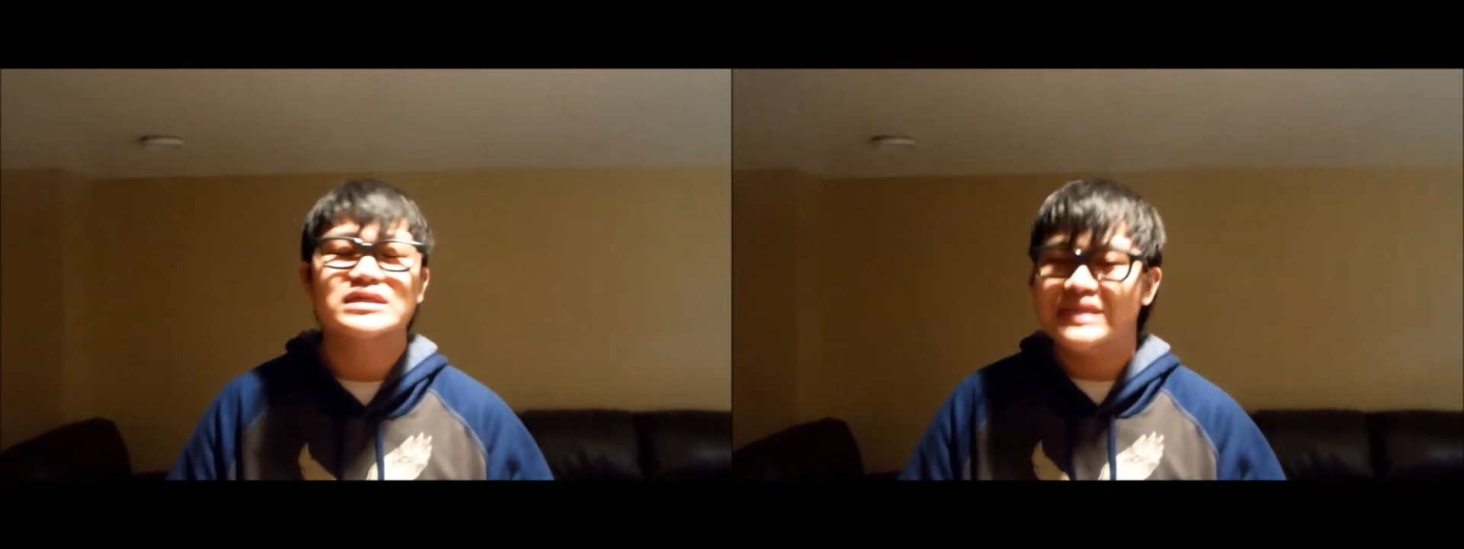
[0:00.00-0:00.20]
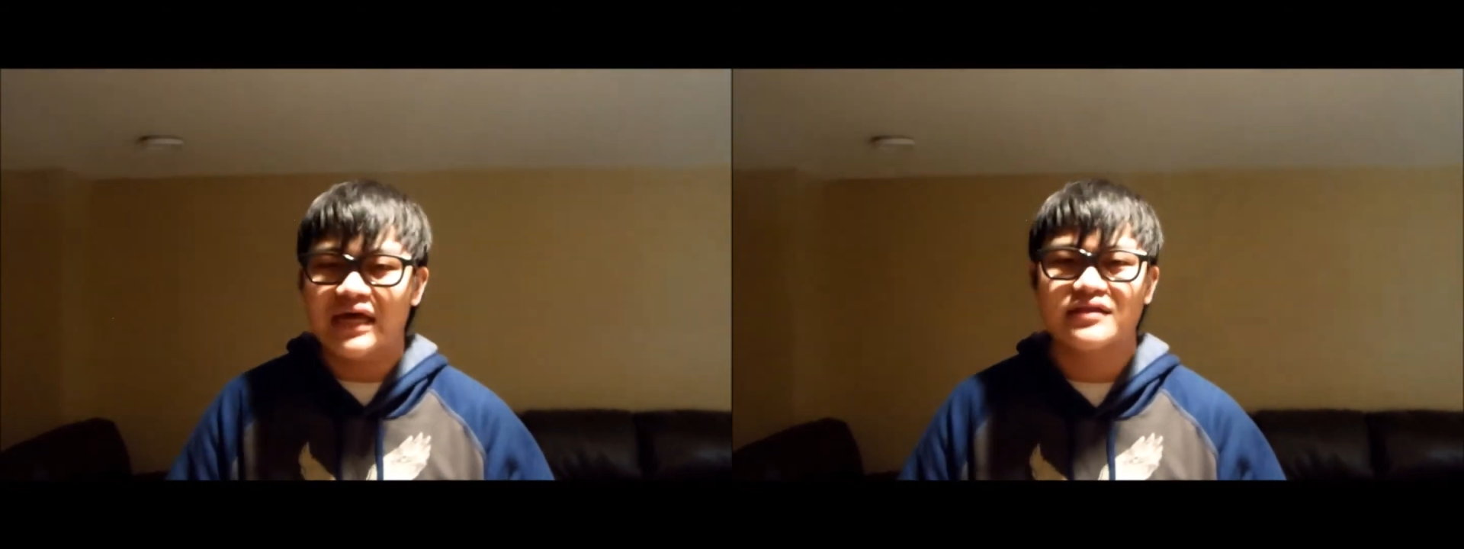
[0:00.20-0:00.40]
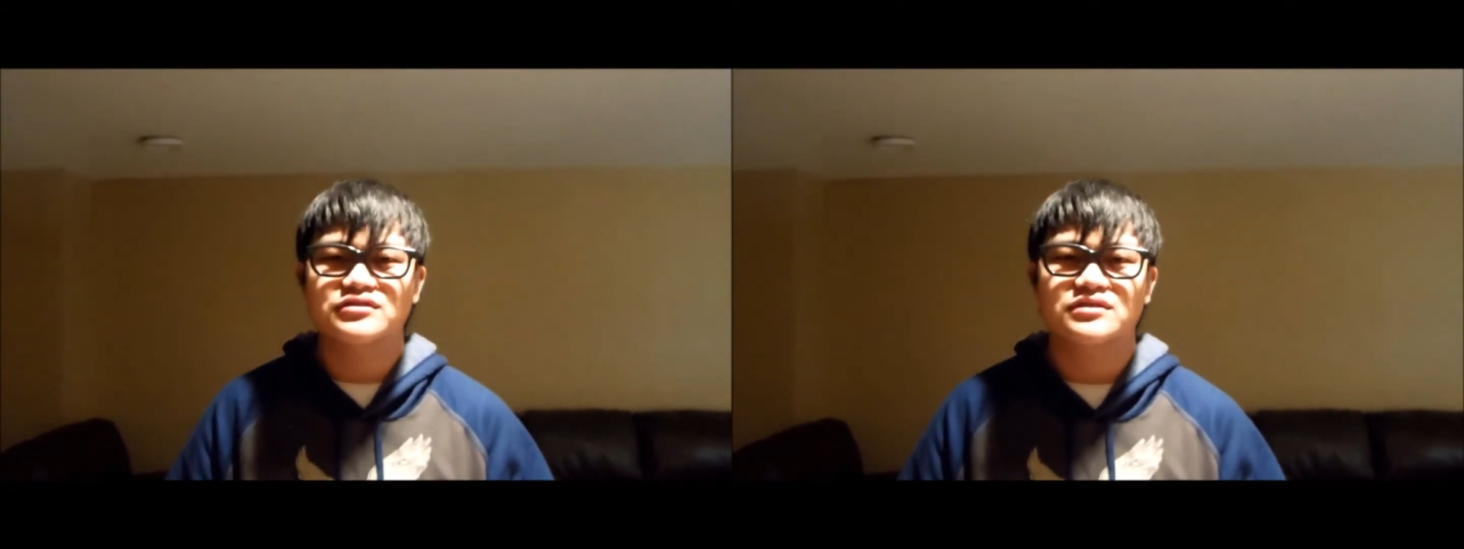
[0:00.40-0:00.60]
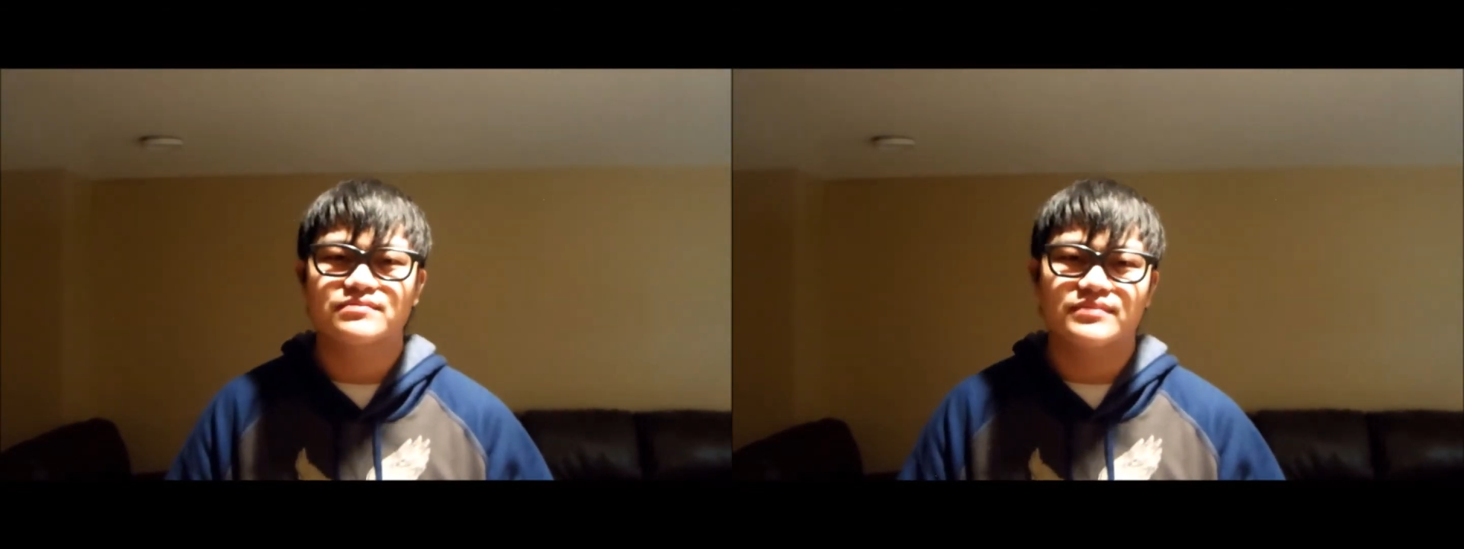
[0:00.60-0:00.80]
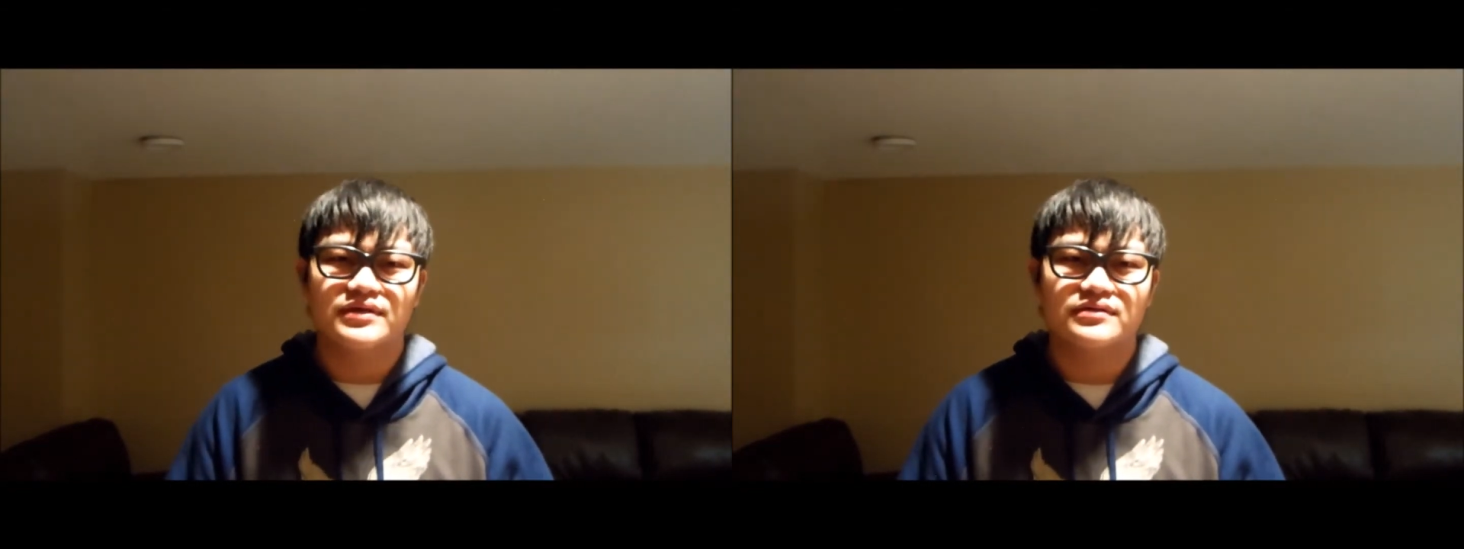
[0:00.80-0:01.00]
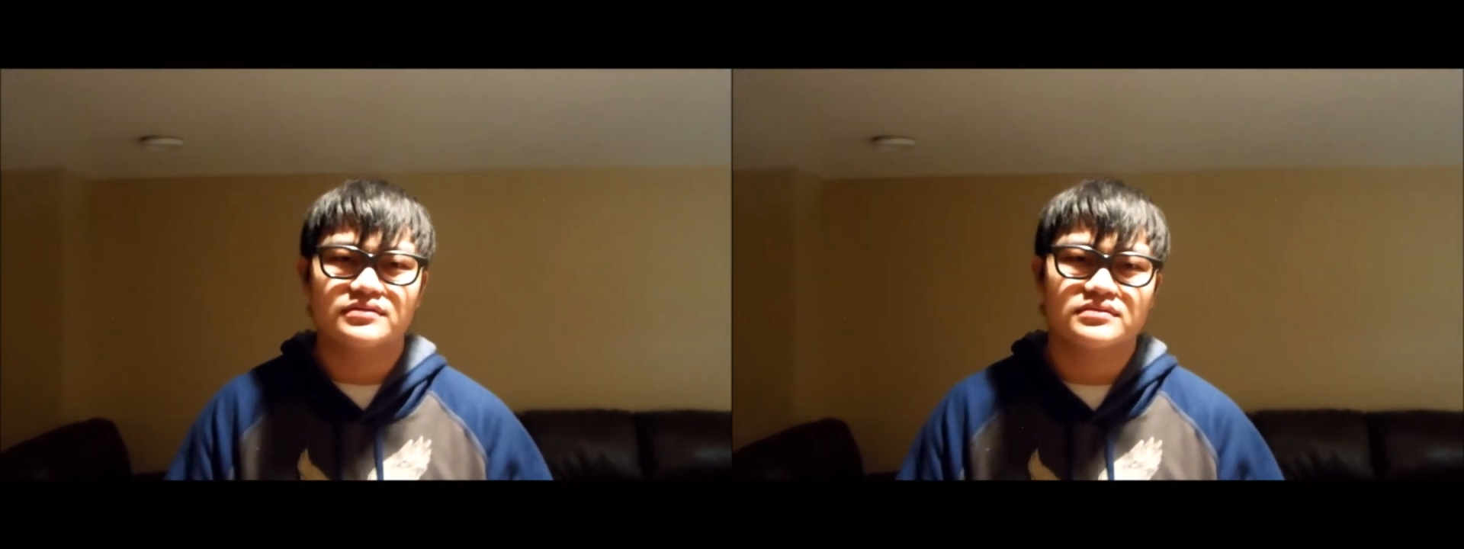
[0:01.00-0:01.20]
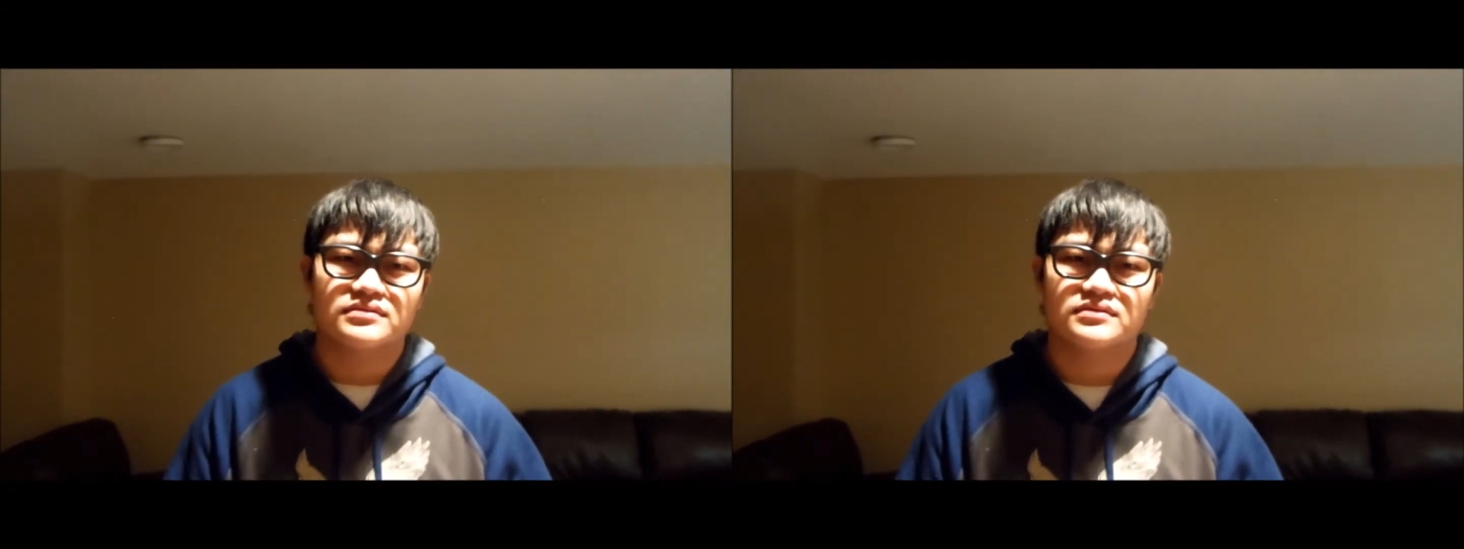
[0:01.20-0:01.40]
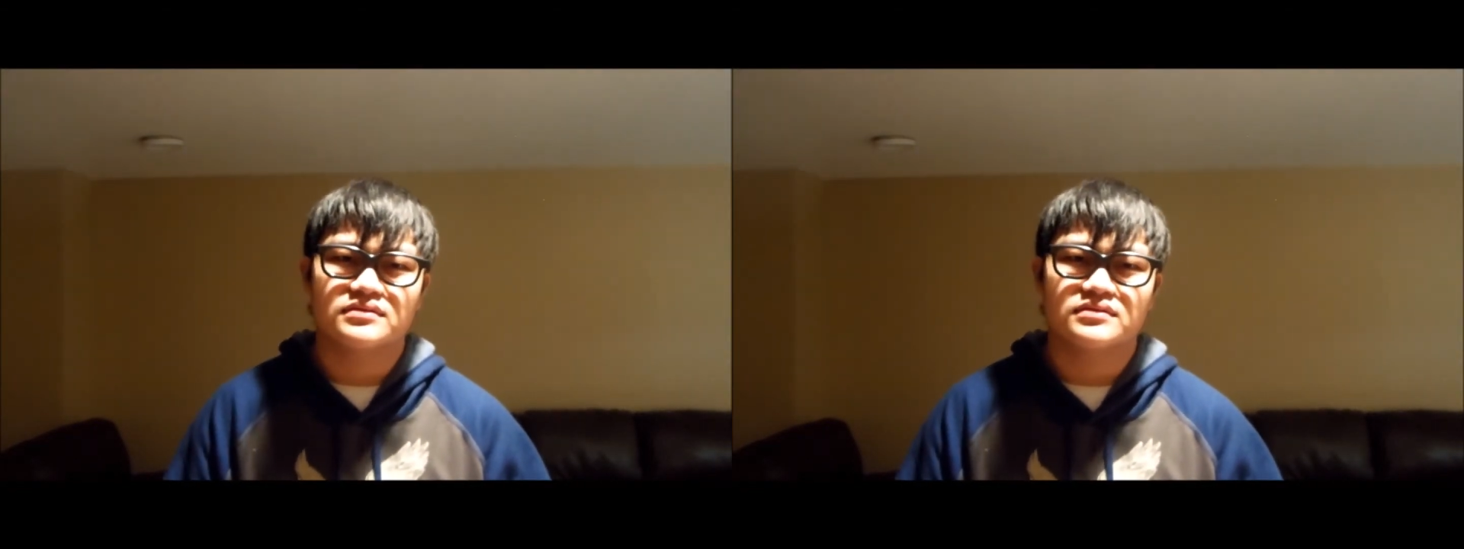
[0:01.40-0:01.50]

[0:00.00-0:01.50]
intelligent beings.